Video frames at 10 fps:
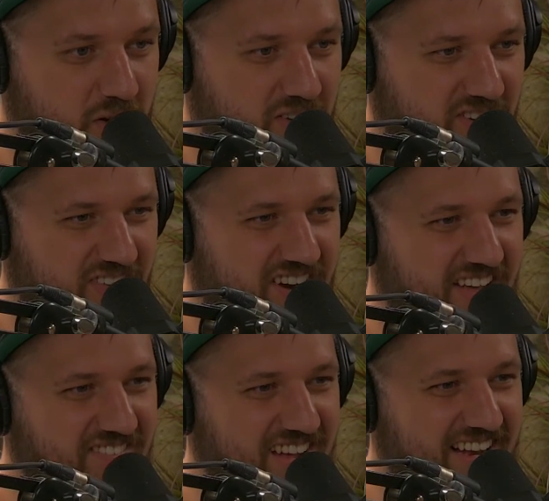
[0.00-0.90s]
You know what I
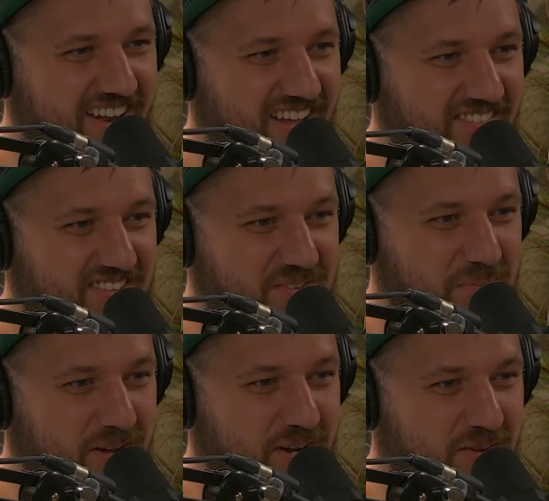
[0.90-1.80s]
mean? Like if it's a
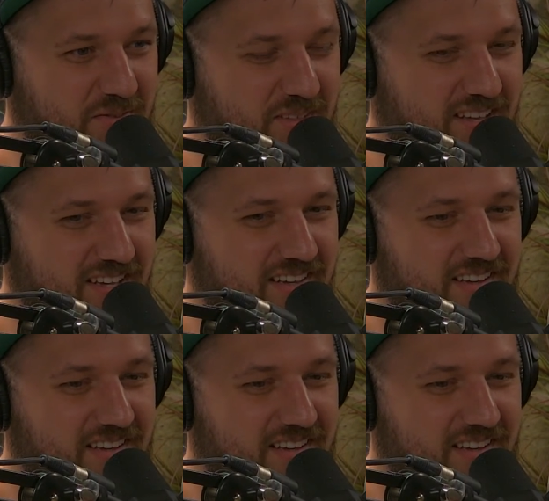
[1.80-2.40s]
big enough thing.